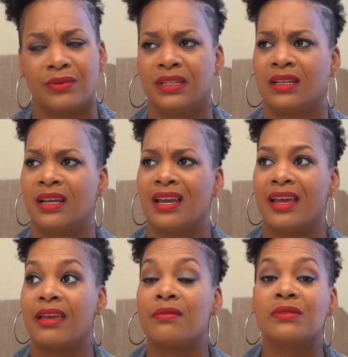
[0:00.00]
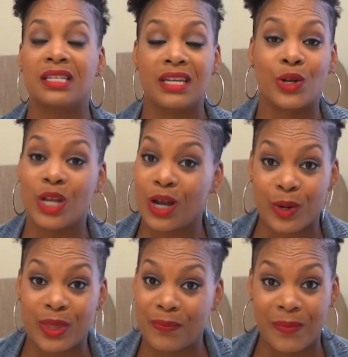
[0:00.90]
And he was a year
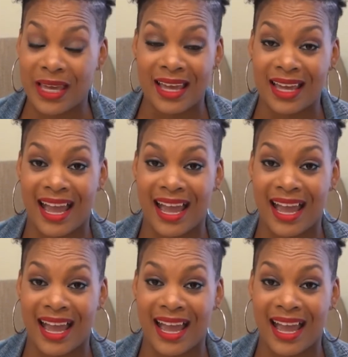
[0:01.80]
younger than me.